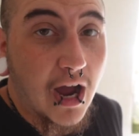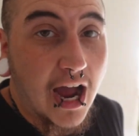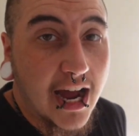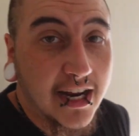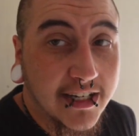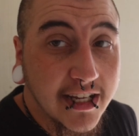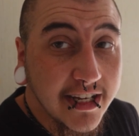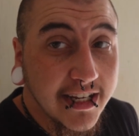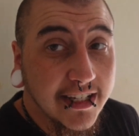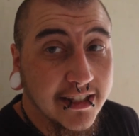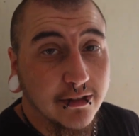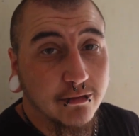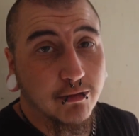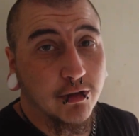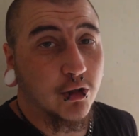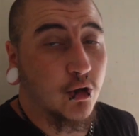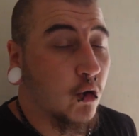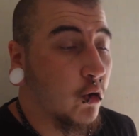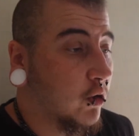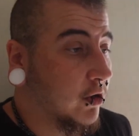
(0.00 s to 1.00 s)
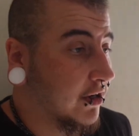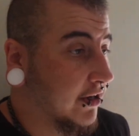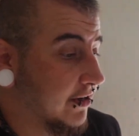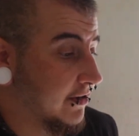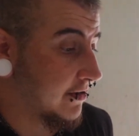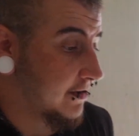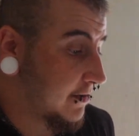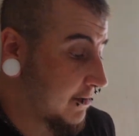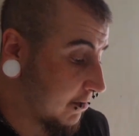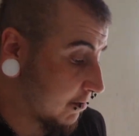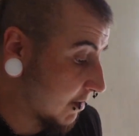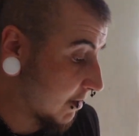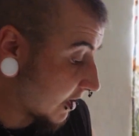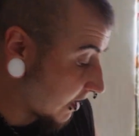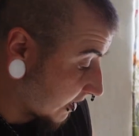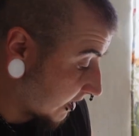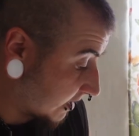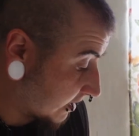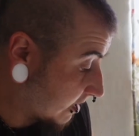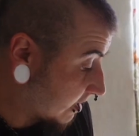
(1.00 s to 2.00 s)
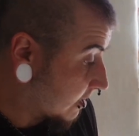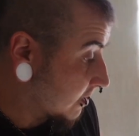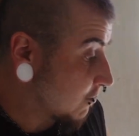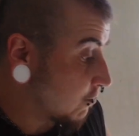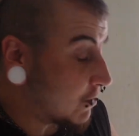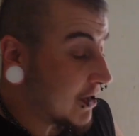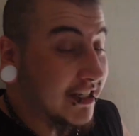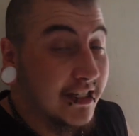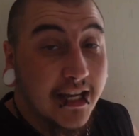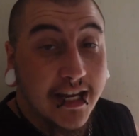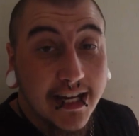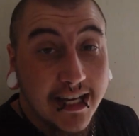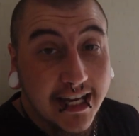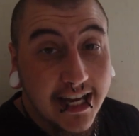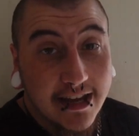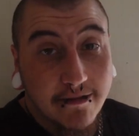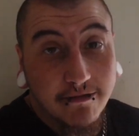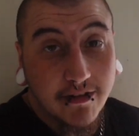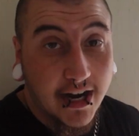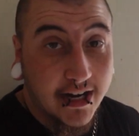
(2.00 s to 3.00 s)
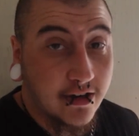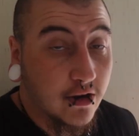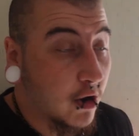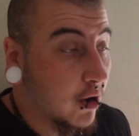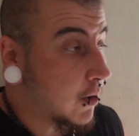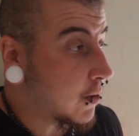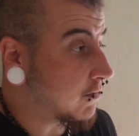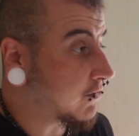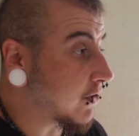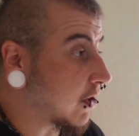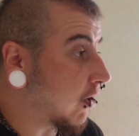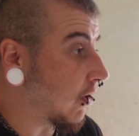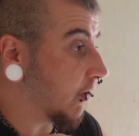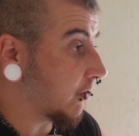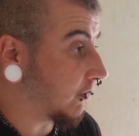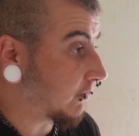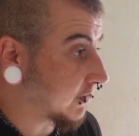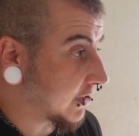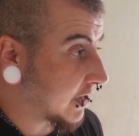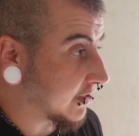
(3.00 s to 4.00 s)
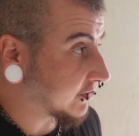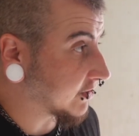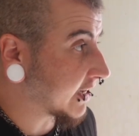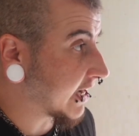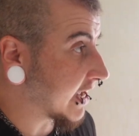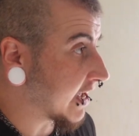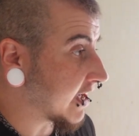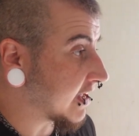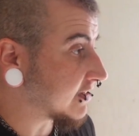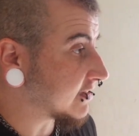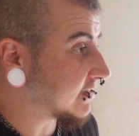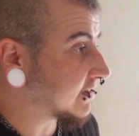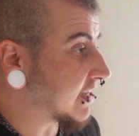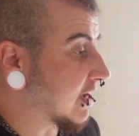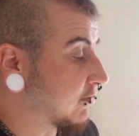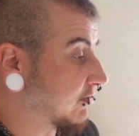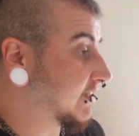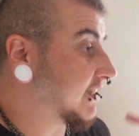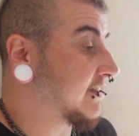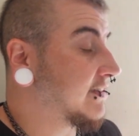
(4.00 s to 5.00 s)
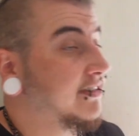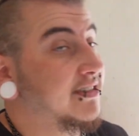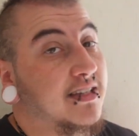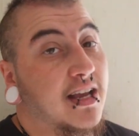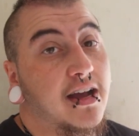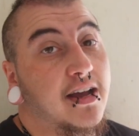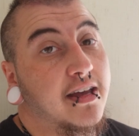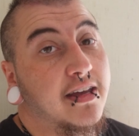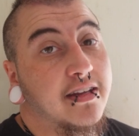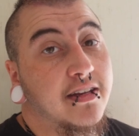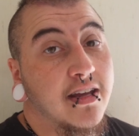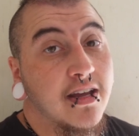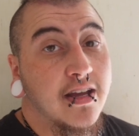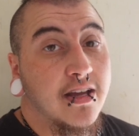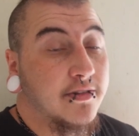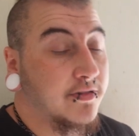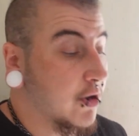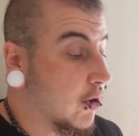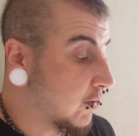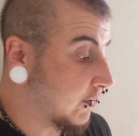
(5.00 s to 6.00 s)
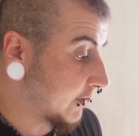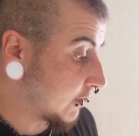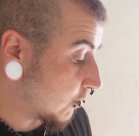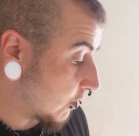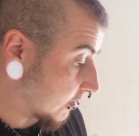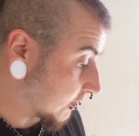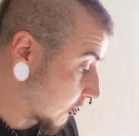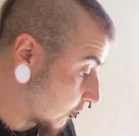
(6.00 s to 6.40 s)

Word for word: I didn't get to record it, but we did get find a home for all the other cats that was inside. The only one